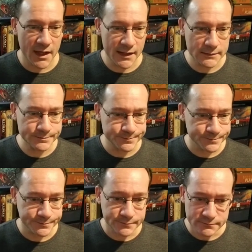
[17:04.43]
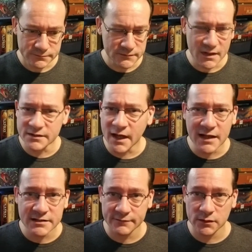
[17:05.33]
and
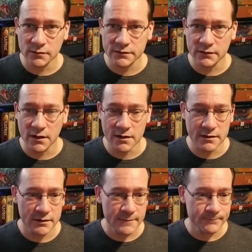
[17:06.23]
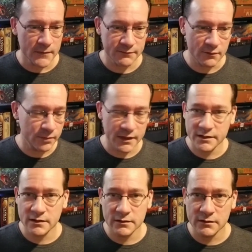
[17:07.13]
not difficult to learn. If you
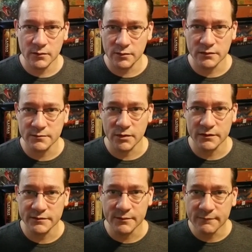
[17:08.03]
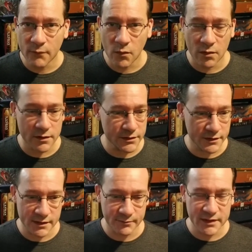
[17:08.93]
played Uwe Rosenberg's before, you're
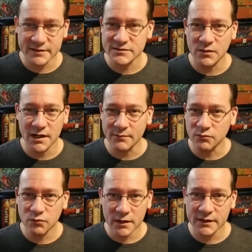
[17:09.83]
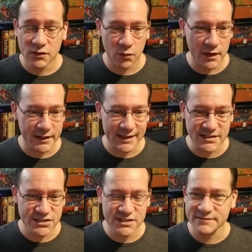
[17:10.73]
going to pick this one up really quick, and
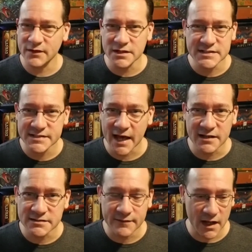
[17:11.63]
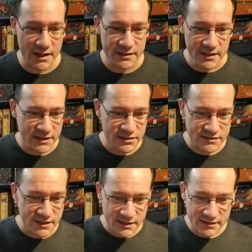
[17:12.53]
it's just very satisfying.
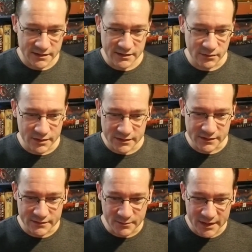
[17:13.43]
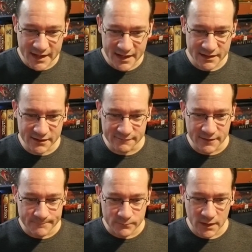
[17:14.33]
Just, the mechanic of